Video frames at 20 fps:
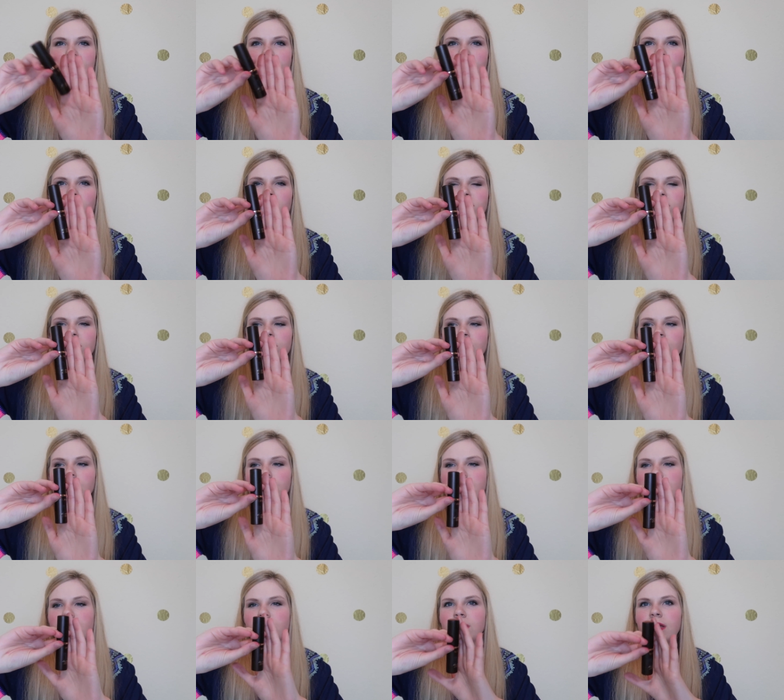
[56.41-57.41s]
And I also
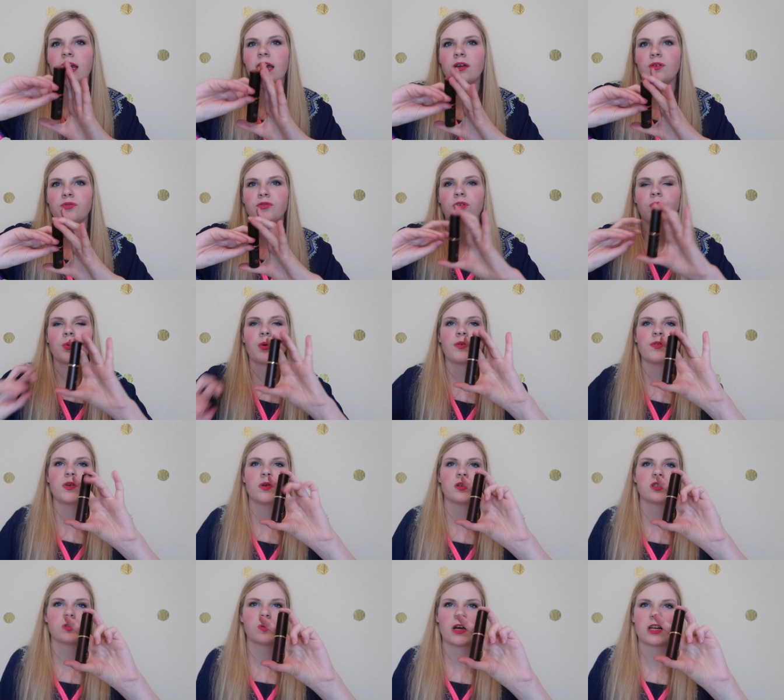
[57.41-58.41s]
will be doing a full
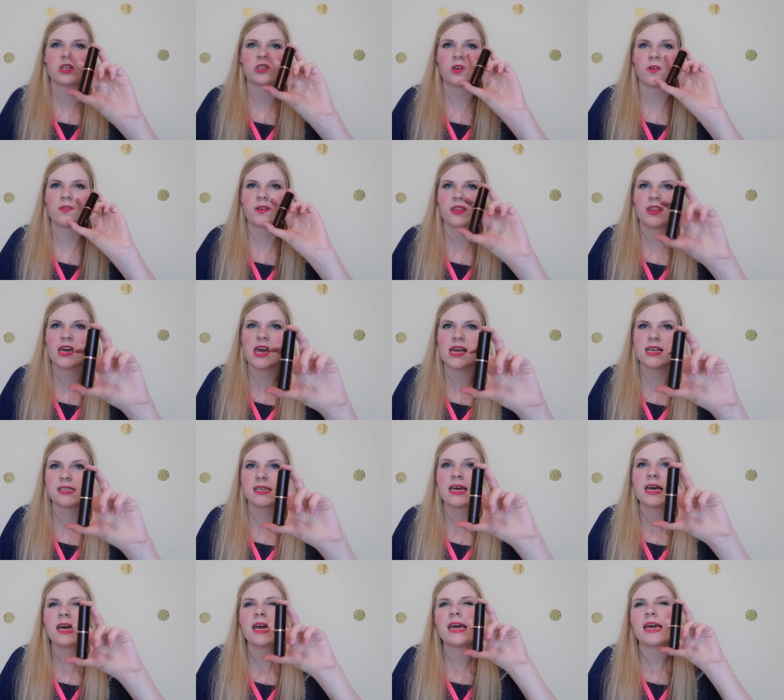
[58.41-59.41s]
review and swatches over
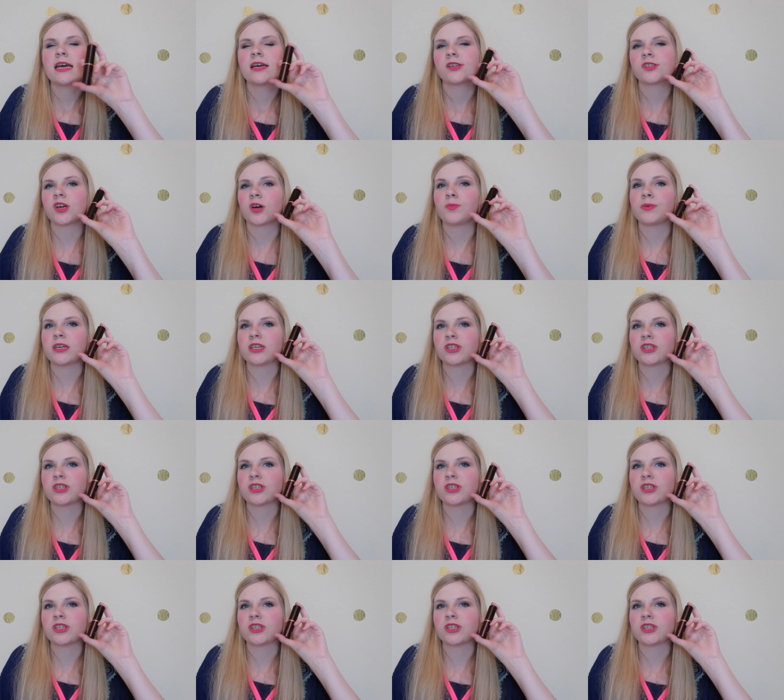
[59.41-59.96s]
this, so